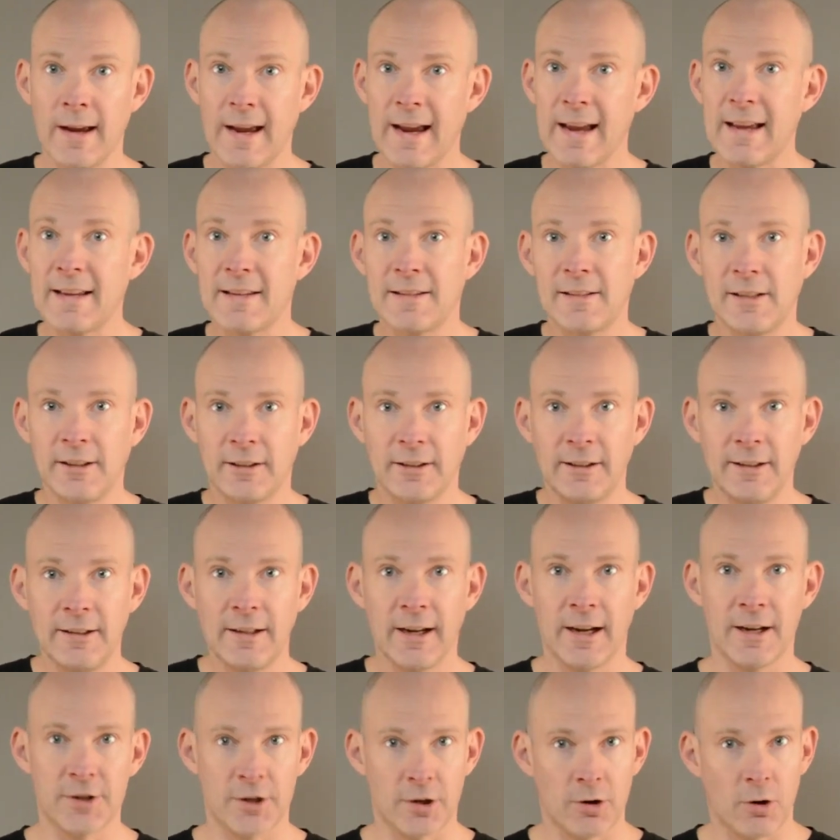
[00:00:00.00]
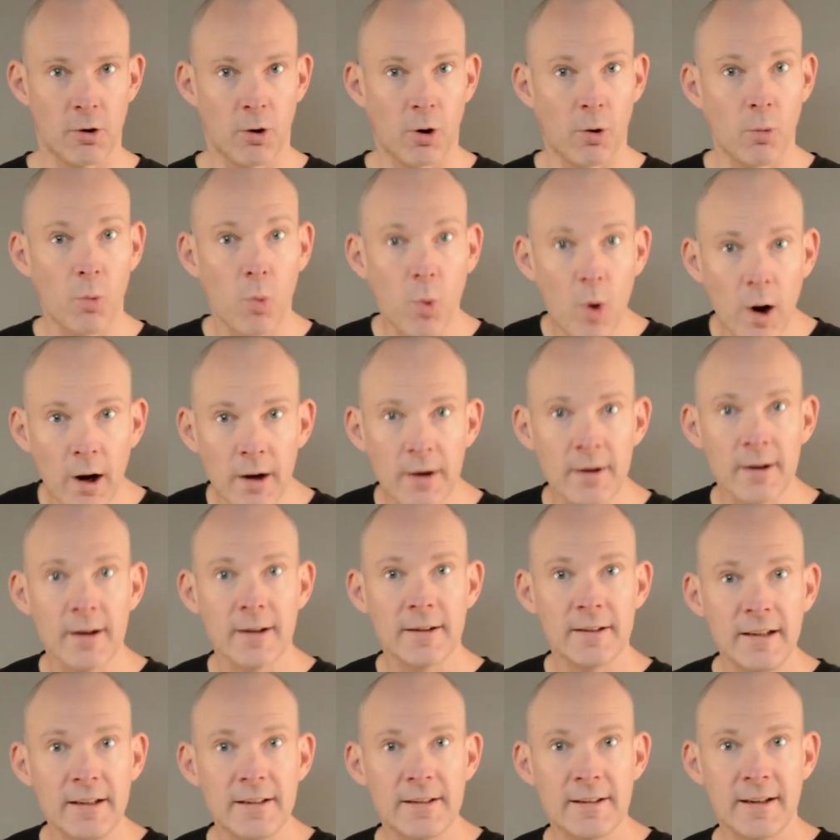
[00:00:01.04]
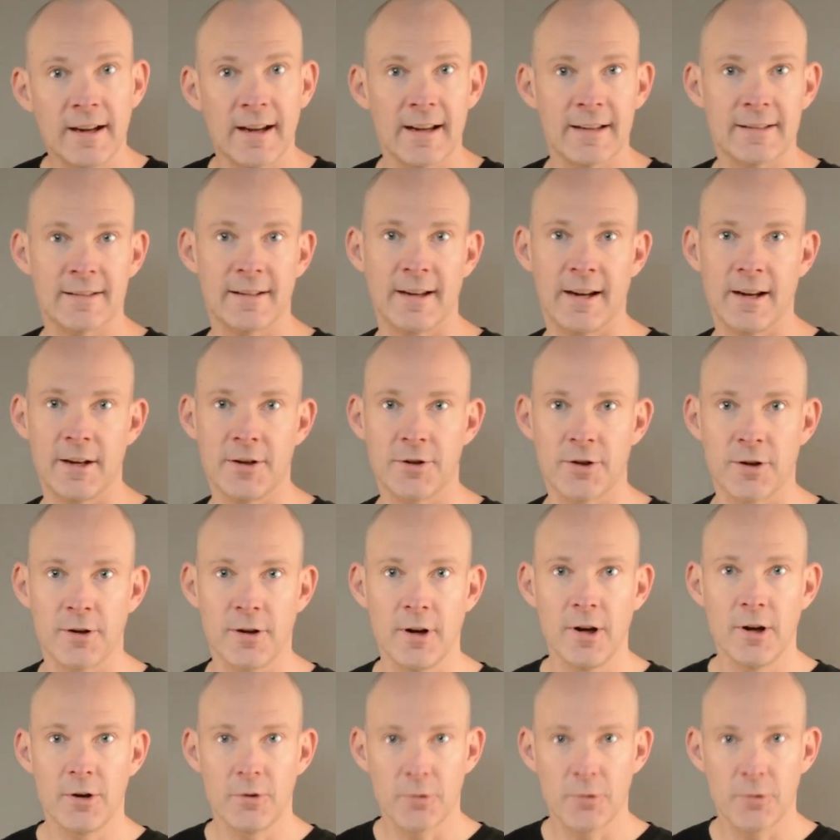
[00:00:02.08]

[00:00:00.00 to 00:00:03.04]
STT engine or one TTS engine.